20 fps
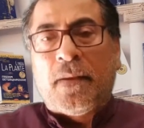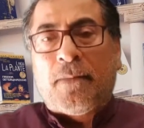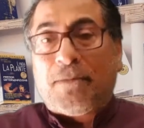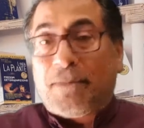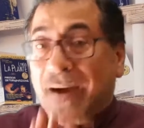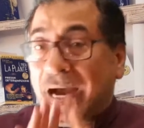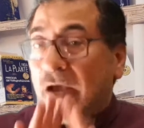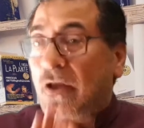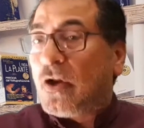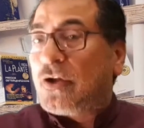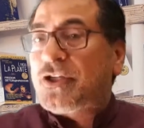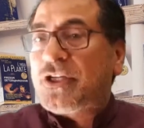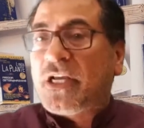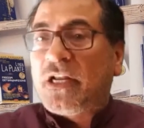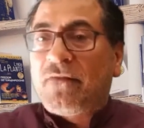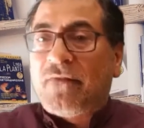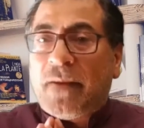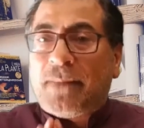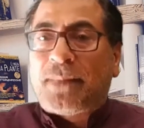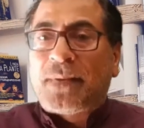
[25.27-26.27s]

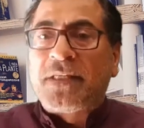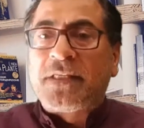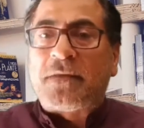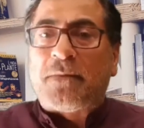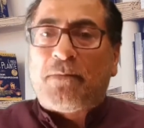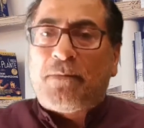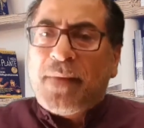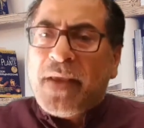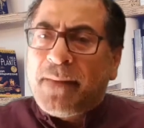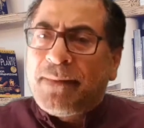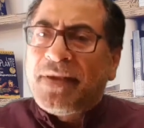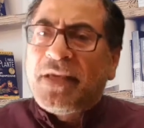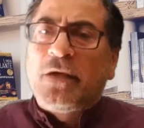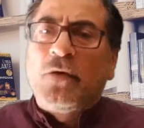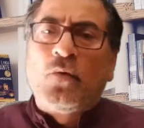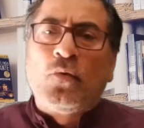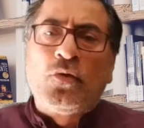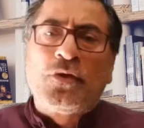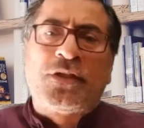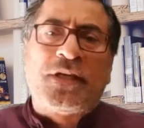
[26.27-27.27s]
Biological weapons may be
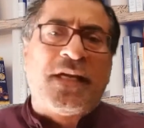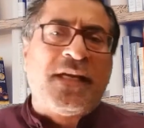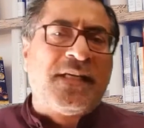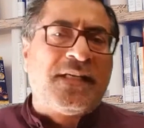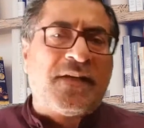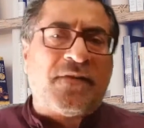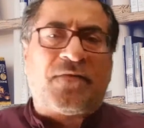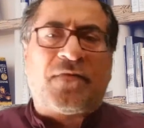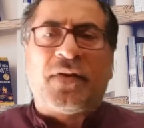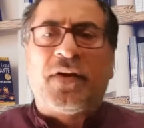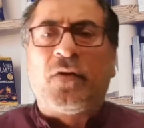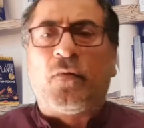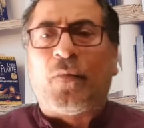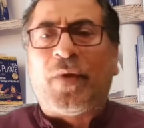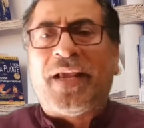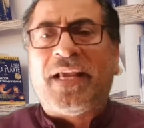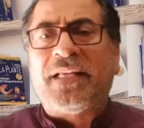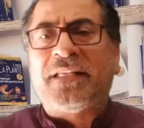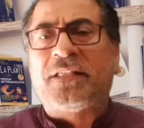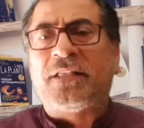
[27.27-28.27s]
used in different
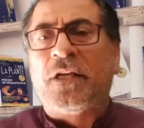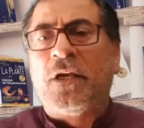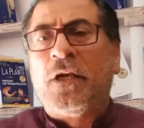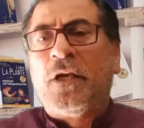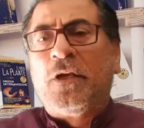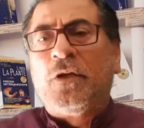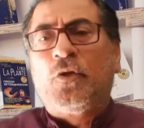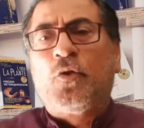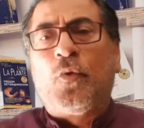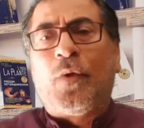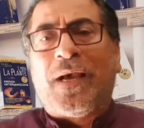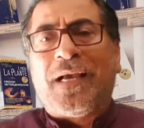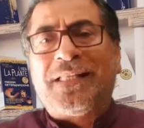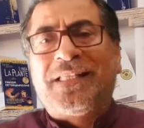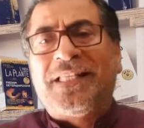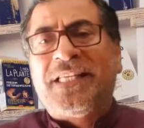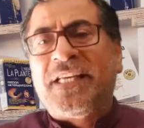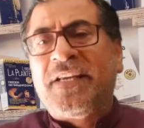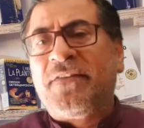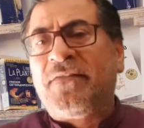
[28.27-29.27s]
ways to
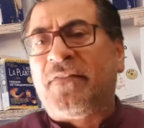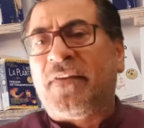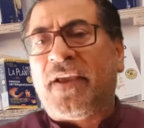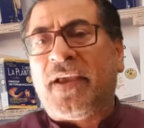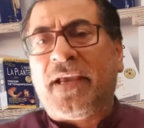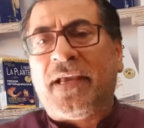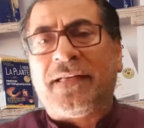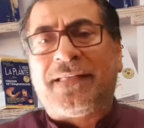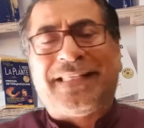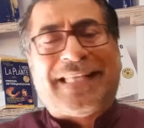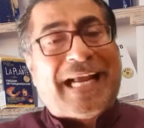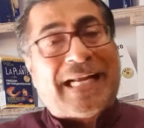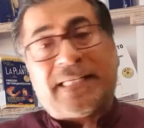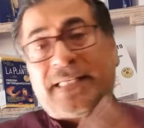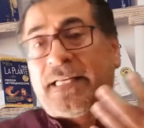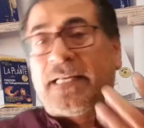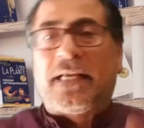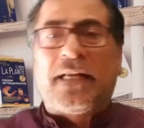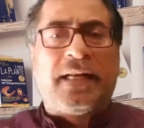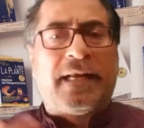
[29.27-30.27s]
achieve a
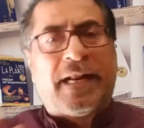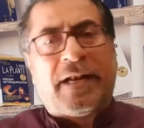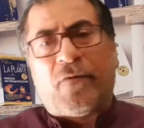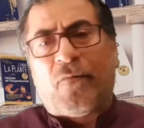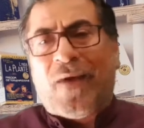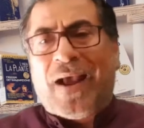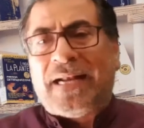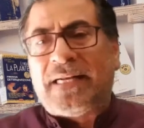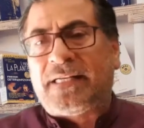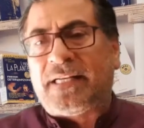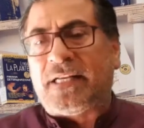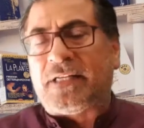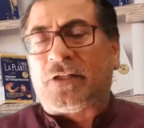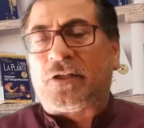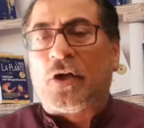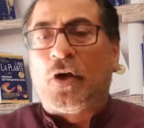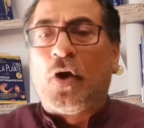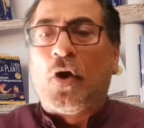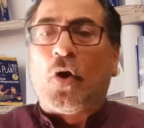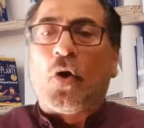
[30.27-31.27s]
tactical
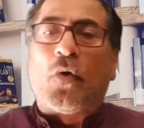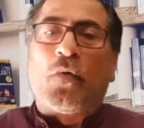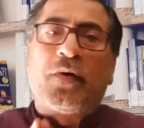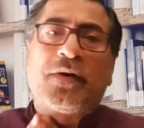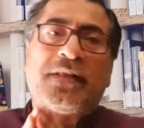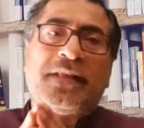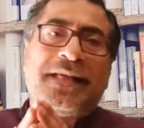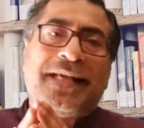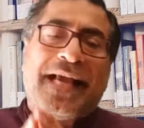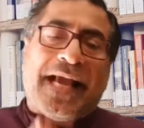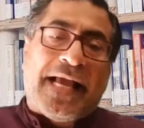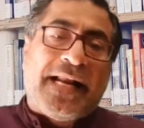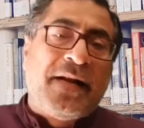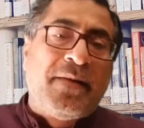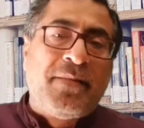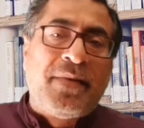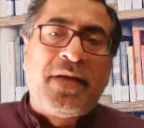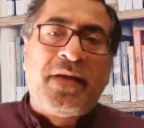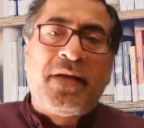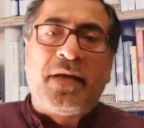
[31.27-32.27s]
advantage over the
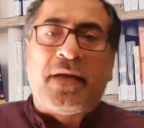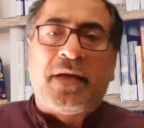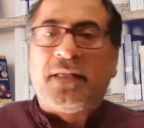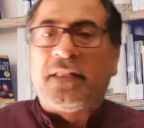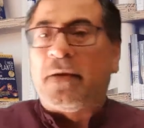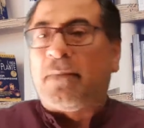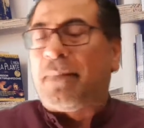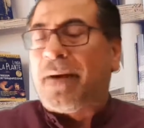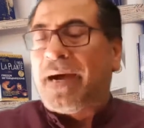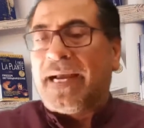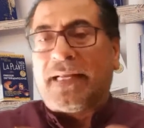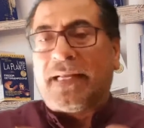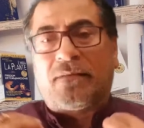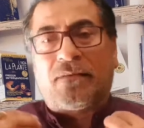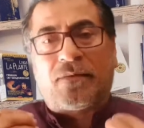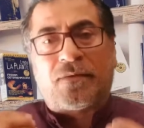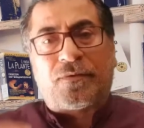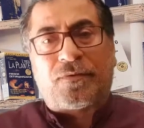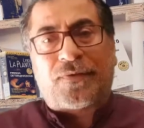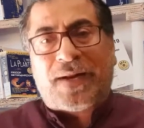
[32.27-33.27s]
enemy, either by
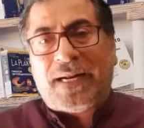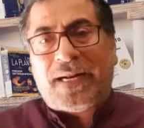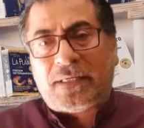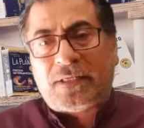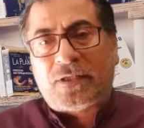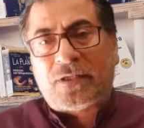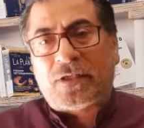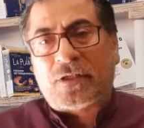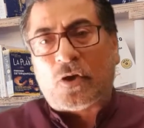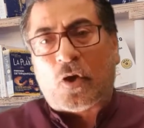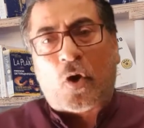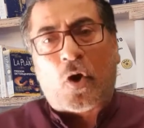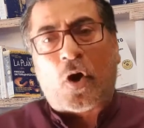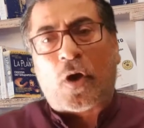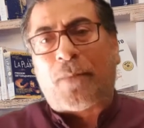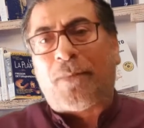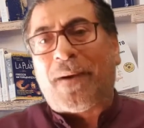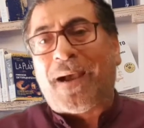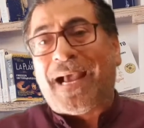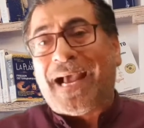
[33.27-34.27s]
threats
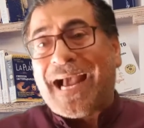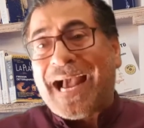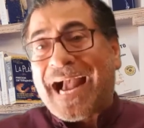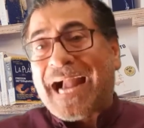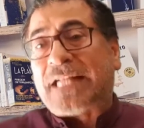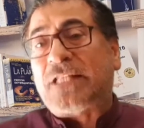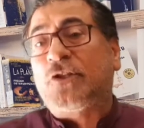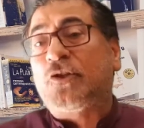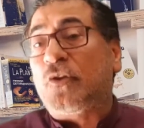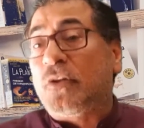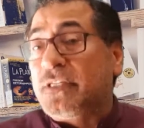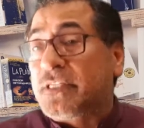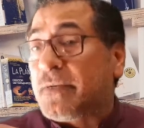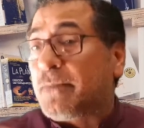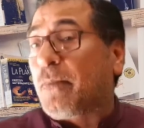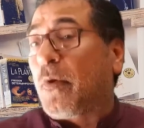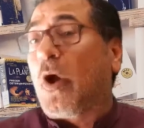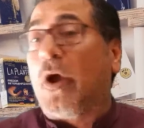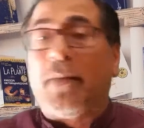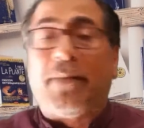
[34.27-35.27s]
or by actual
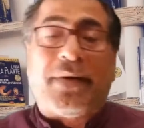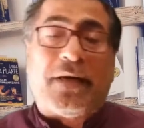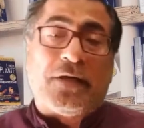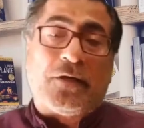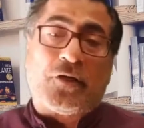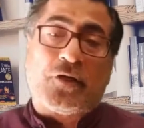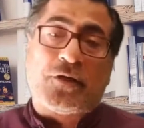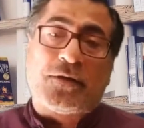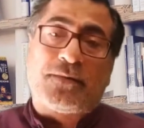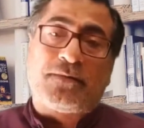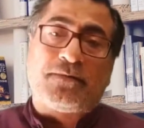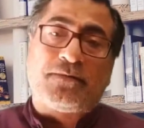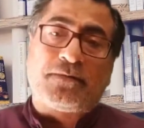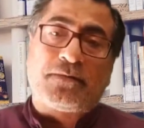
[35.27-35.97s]
deployments.